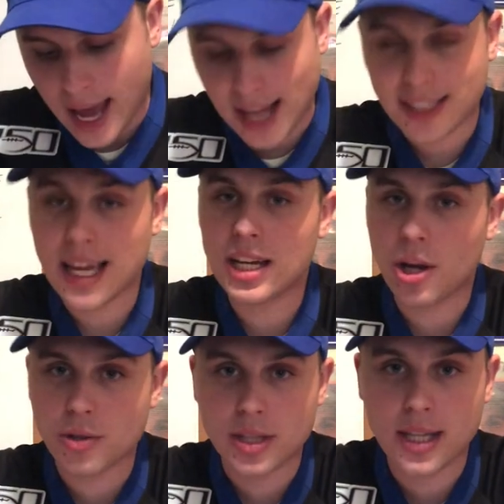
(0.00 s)
And San
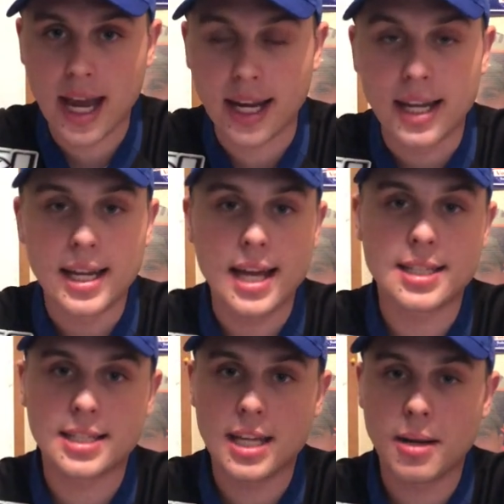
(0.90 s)
Diego State
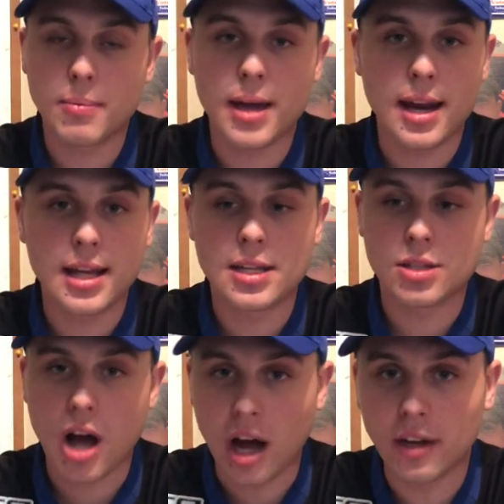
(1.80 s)
is a team that
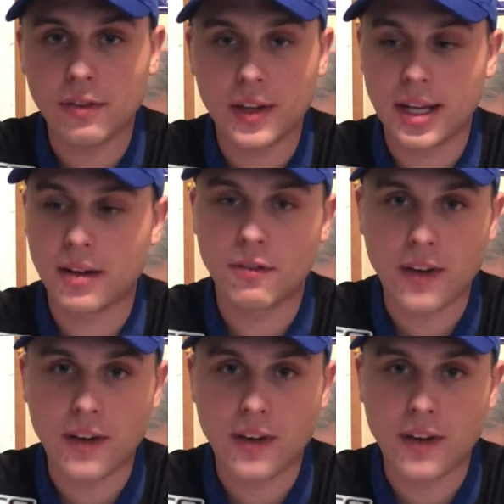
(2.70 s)
is undefeated,